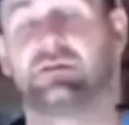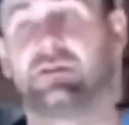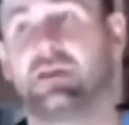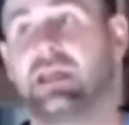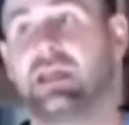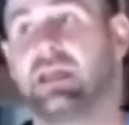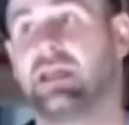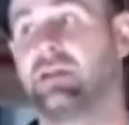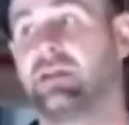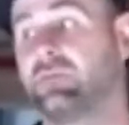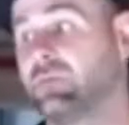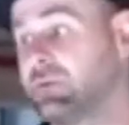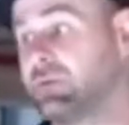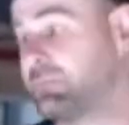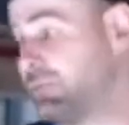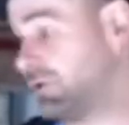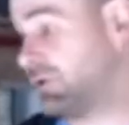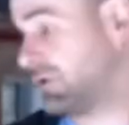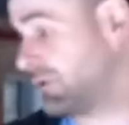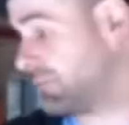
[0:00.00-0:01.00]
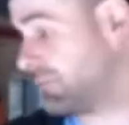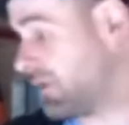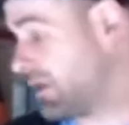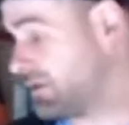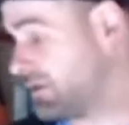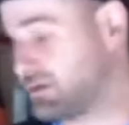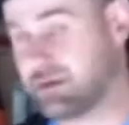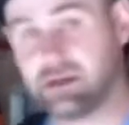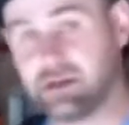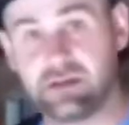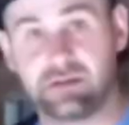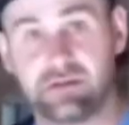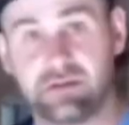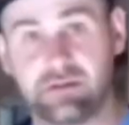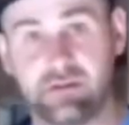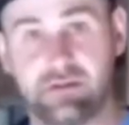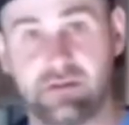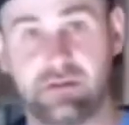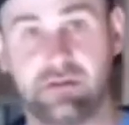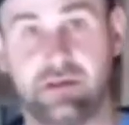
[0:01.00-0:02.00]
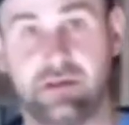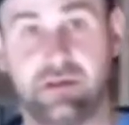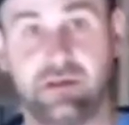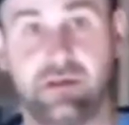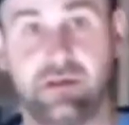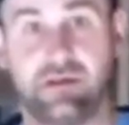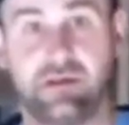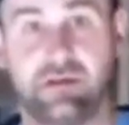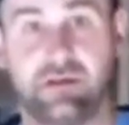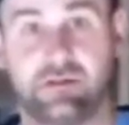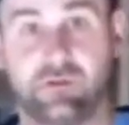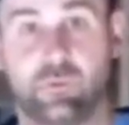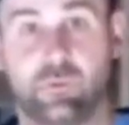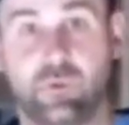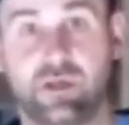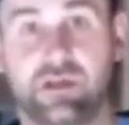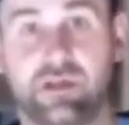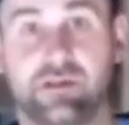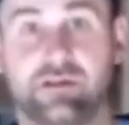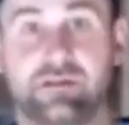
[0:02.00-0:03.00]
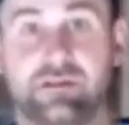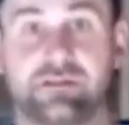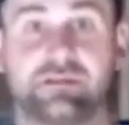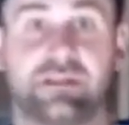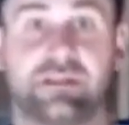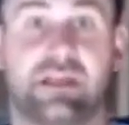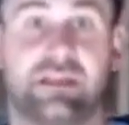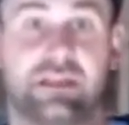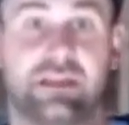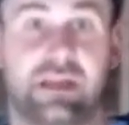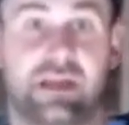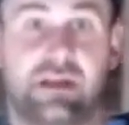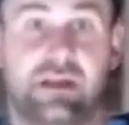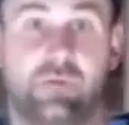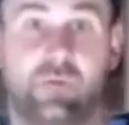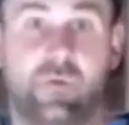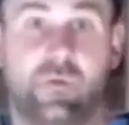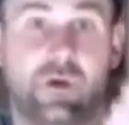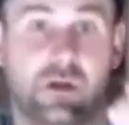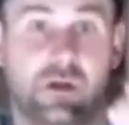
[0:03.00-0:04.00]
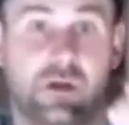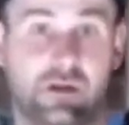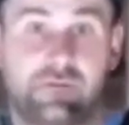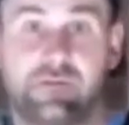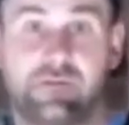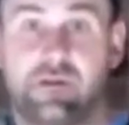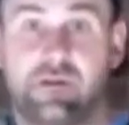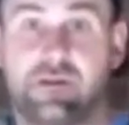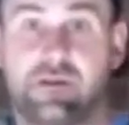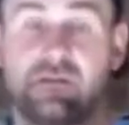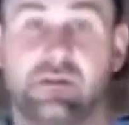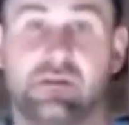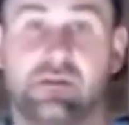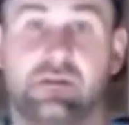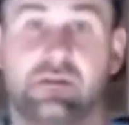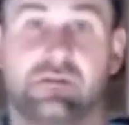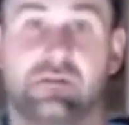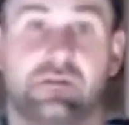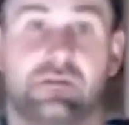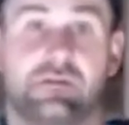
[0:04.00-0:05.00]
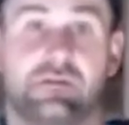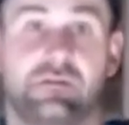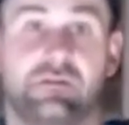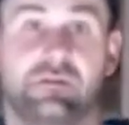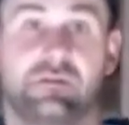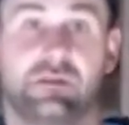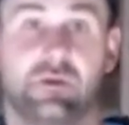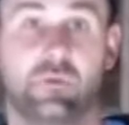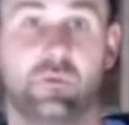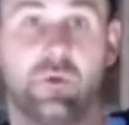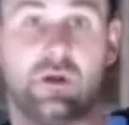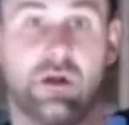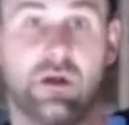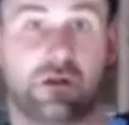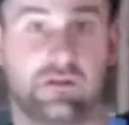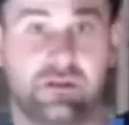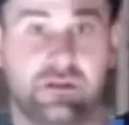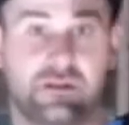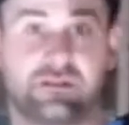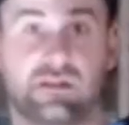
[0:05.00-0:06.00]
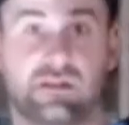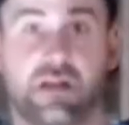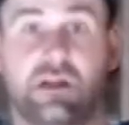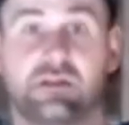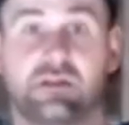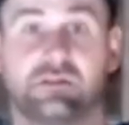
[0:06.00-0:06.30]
and we put them underneath the wheels, and then one in front of one under the tongue.